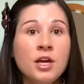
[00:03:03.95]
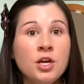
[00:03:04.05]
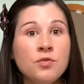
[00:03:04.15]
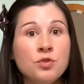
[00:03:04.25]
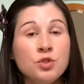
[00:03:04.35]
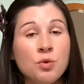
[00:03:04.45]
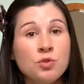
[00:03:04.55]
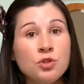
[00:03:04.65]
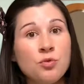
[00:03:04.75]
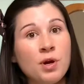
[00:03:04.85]
If you don't
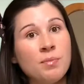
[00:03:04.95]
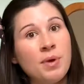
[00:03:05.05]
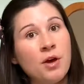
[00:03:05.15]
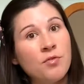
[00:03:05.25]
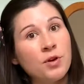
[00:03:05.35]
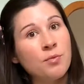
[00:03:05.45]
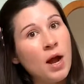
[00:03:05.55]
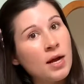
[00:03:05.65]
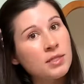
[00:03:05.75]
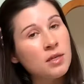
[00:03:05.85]
know what pelvic
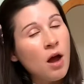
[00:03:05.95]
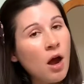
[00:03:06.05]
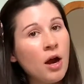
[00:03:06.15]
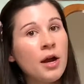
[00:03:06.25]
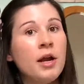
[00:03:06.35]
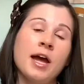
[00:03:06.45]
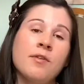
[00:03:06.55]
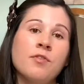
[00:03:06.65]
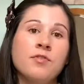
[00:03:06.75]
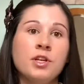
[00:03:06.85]
rocks are, I have
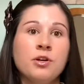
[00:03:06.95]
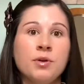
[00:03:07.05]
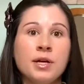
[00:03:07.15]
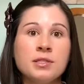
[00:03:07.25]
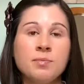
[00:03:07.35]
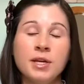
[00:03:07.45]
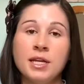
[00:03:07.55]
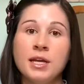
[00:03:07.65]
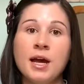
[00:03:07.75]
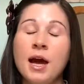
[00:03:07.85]
a video
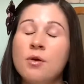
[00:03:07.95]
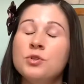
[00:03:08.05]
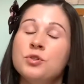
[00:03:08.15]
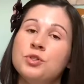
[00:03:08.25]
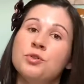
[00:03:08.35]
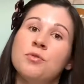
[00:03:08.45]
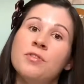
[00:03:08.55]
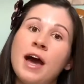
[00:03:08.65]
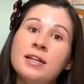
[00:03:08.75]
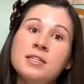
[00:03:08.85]
explaining how to do
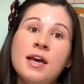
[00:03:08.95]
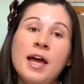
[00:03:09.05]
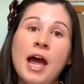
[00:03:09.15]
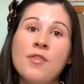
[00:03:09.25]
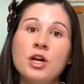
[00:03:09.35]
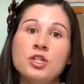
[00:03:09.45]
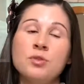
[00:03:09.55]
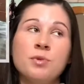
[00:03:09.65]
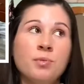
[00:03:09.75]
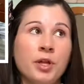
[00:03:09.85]
that, and that should
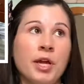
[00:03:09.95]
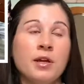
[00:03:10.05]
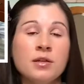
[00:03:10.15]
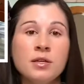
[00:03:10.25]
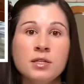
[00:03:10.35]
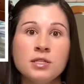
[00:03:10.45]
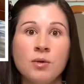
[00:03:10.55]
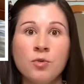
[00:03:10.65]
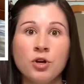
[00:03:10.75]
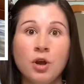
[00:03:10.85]
be playing
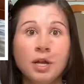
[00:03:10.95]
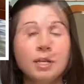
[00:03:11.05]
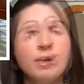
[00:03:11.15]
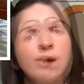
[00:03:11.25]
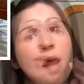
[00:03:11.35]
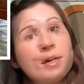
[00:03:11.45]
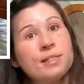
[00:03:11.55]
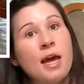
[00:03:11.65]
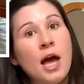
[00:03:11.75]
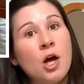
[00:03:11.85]
somewhere on here. Pelvic rocks
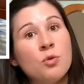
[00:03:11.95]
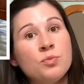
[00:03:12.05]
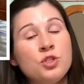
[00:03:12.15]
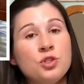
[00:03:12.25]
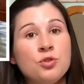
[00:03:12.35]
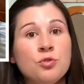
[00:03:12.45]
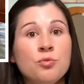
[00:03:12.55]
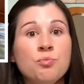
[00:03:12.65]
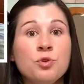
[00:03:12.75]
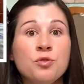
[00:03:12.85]
help to
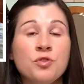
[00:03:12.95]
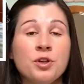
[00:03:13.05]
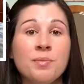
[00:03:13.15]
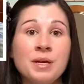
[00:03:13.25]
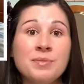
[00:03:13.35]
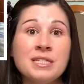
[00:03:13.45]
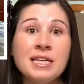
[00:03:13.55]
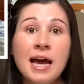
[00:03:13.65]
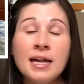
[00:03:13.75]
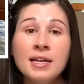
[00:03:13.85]
move your baby's
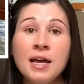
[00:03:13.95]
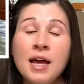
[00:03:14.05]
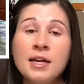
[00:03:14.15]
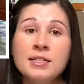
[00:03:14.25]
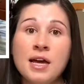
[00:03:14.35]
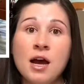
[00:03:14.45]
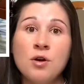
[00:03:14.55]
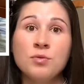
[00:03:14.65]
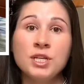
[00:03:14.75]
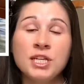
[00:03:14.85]
head
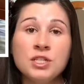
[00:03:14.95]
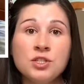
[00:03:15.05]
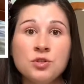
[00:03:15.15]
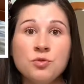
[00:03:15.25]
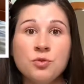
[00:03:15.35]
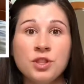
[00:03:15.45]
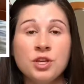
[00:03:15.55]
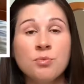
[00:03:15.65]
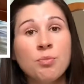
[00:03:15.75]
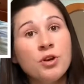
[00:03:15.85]
down into
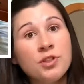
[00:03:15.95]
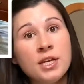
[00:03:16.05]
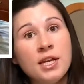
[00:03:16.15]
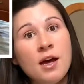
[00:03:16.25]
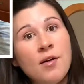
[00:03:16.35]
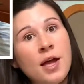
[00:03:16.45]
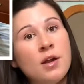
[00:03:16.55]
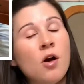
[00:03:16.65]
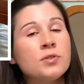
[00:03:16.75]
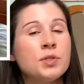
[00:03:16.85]
the birth canal and
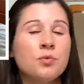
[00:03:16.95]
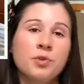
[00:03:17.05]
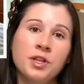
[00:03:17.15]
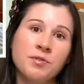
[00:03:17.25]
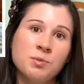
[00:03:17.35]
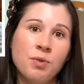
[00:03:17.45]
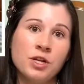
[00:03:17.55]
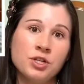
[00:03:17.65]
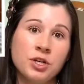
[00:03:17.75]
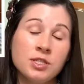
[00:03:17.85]
also relieves
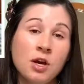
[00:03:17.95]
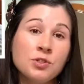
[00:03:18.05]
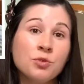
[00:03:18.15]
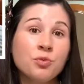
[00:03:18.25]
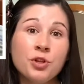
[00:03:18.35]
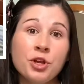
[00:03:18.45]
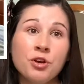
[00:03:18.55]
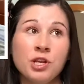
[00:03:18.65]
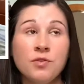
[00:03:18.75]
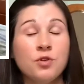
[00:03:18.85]
pressure. It's also really
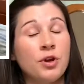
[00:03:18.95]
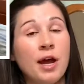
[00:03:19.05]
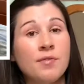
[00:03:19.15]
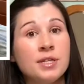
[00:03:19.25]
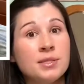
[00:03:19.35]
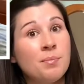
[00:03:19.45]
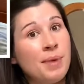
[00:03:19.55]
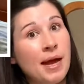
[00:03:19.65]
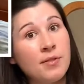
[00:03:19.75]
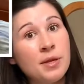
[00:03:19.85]
good if you're having some
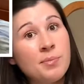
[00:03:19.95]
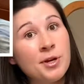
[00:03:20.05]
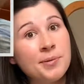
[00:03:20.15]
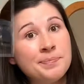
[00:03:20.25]
back labor.